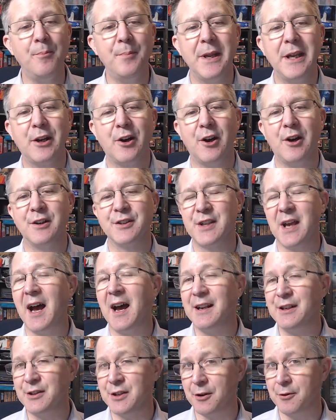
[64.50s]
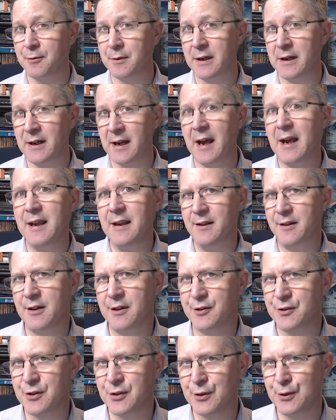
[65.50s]
because I don't like the
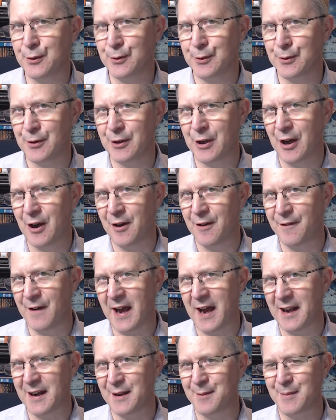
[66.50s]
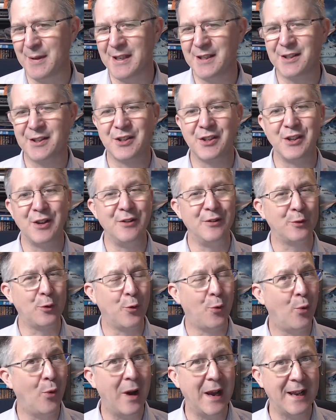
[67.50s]
school of animists,
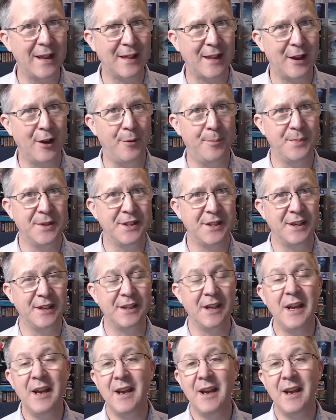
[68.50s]
quite the opposite.